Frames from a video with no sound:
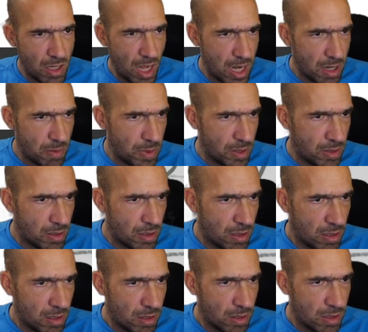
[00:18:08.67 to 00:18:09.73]
tiny
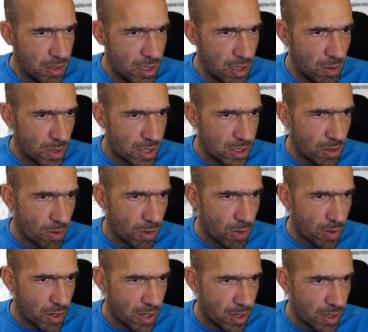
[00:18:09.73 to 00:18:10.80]
bit see what's
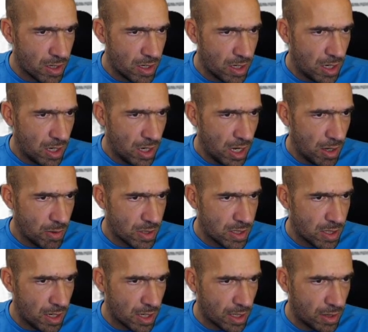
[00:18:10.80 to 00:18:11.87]
going on here. I will
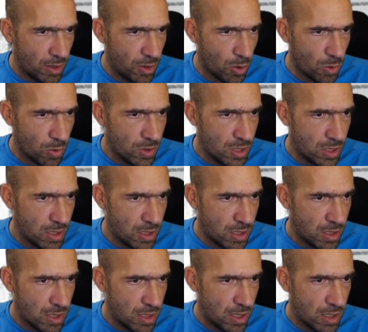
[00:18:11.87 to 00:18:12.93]
select those
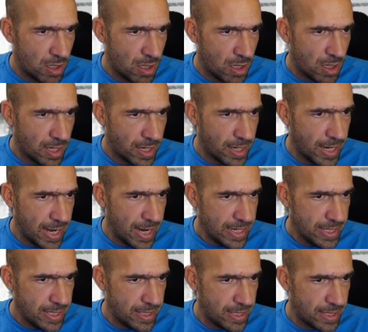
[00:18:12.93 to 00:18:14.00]

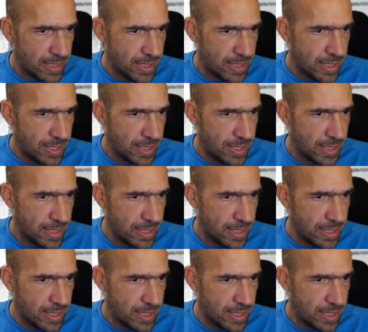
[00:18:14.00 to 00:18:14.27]
guys,